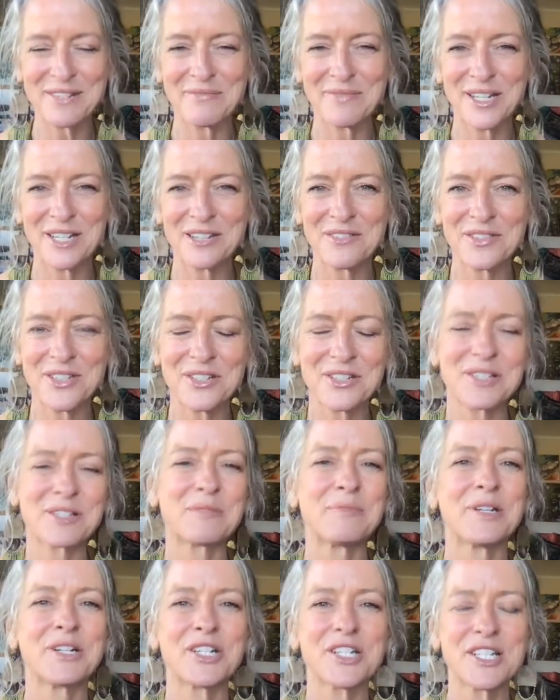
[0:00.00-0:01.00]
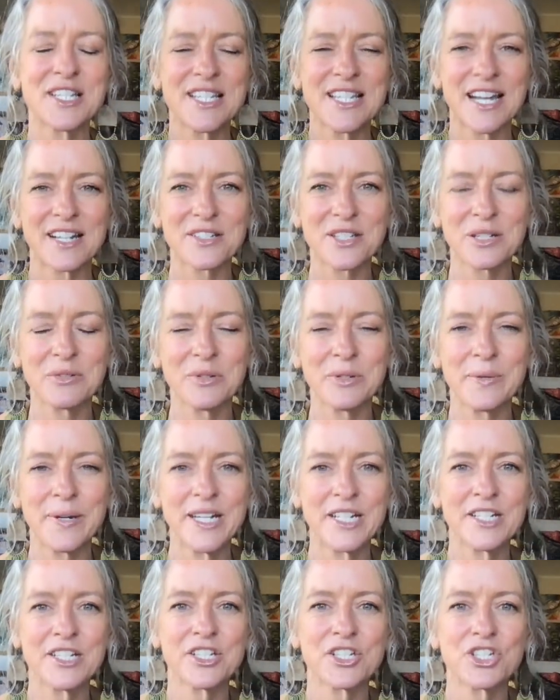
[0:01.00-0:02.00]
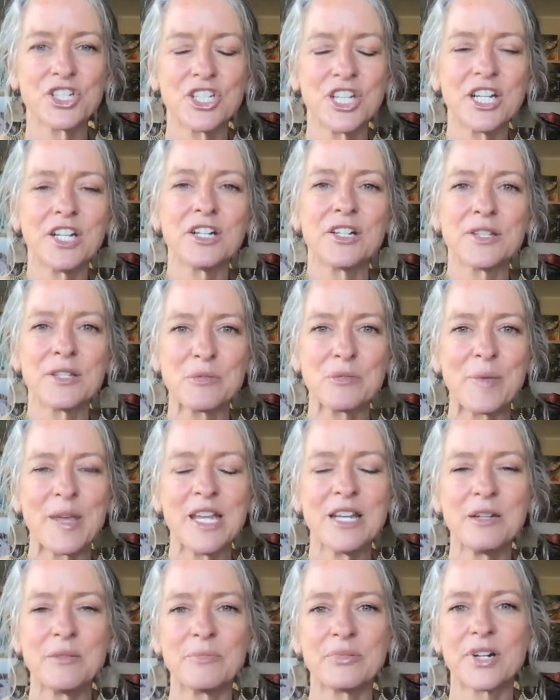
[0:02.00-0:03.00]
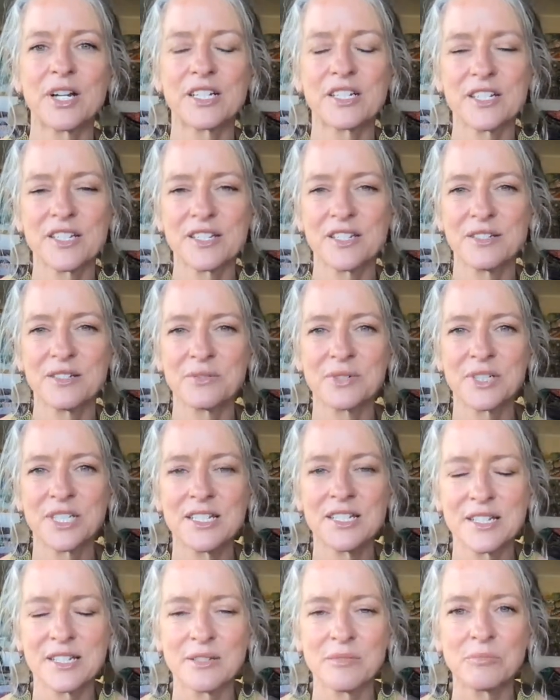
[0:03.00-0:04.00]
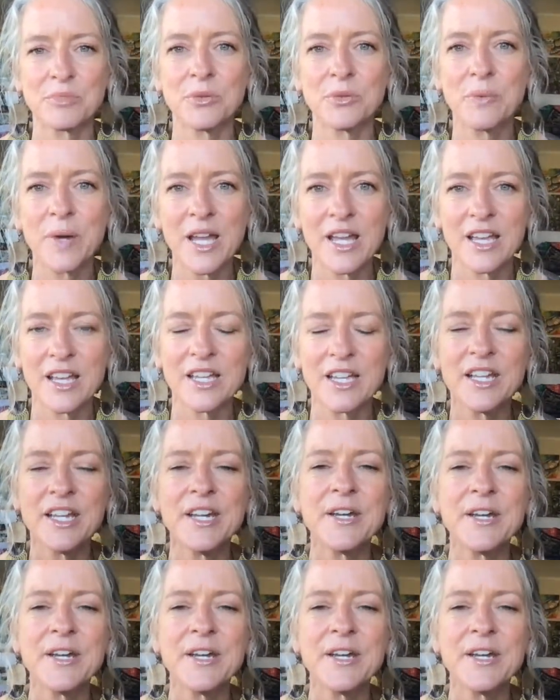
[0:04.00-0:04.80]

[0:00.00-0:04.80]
Many of you experienced that. So we wanted to share this painting practice in a really simple way